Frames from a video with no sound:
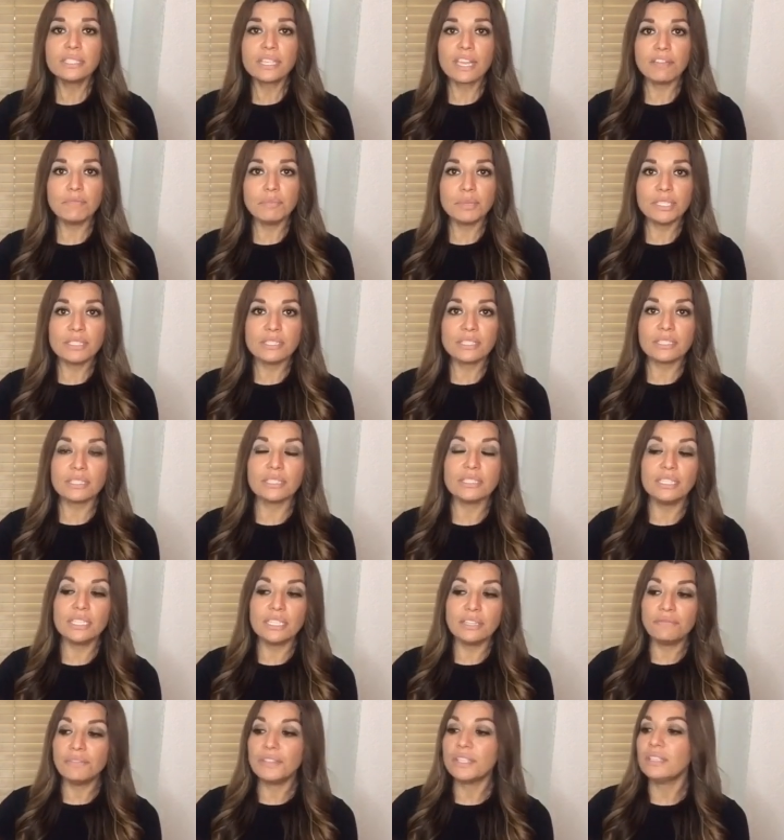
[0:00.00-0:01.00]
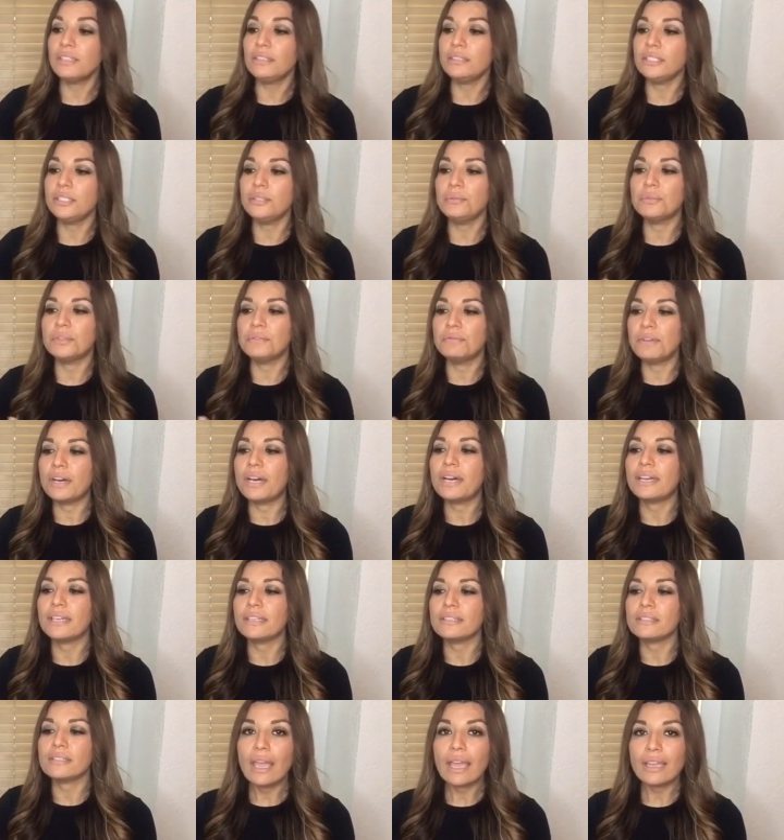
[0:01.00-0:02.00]
have been significantly
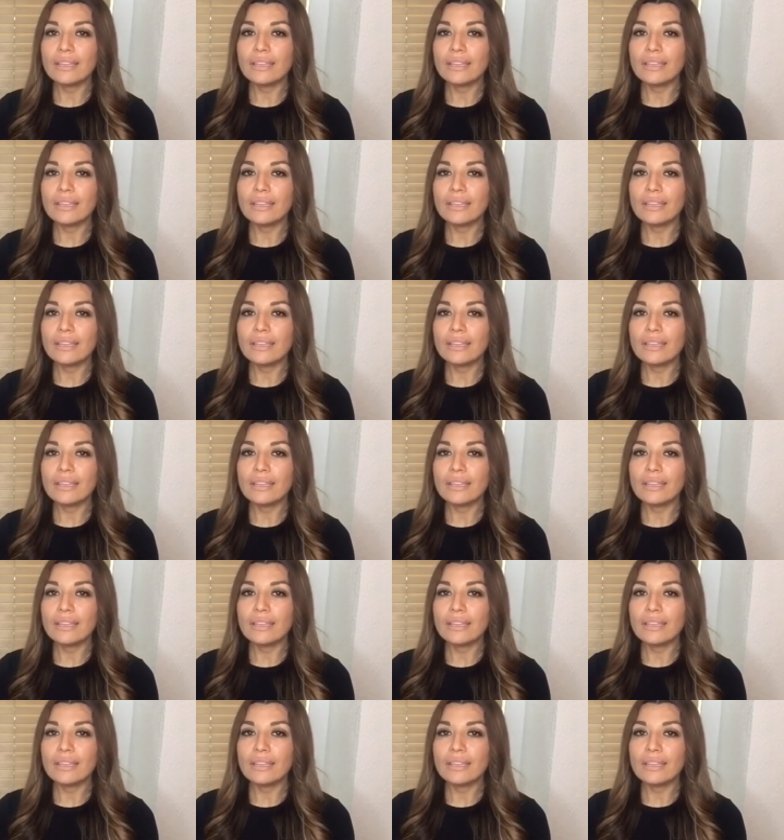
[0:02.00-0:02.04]
revised,